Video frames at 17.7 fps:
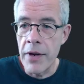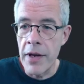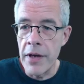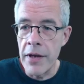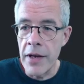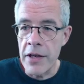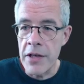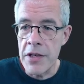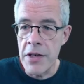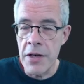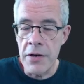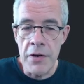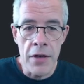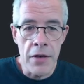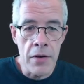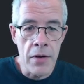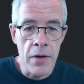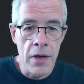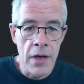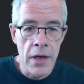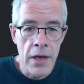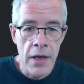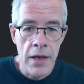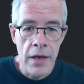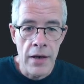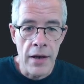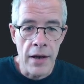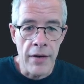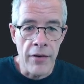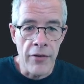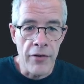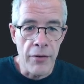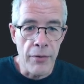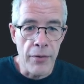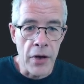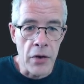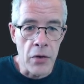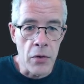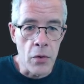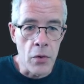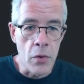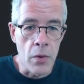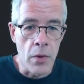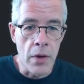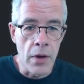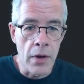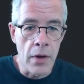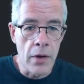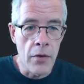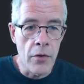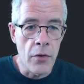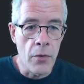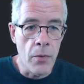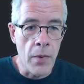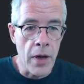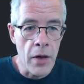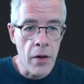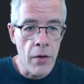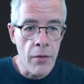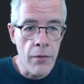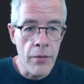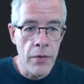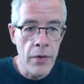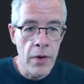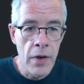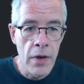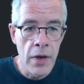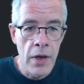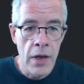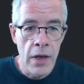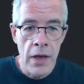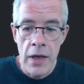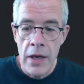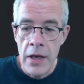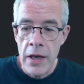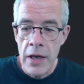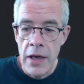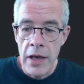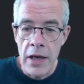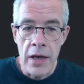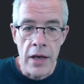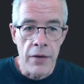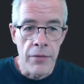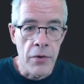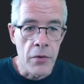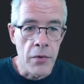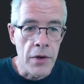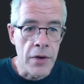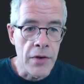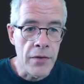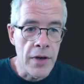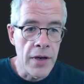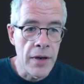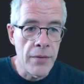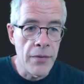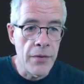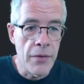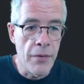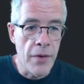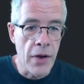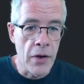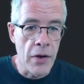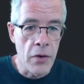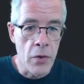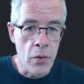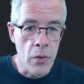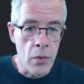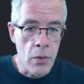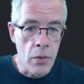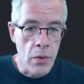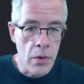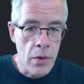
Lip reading: index 0. That has the value 12. And if you retrieve the value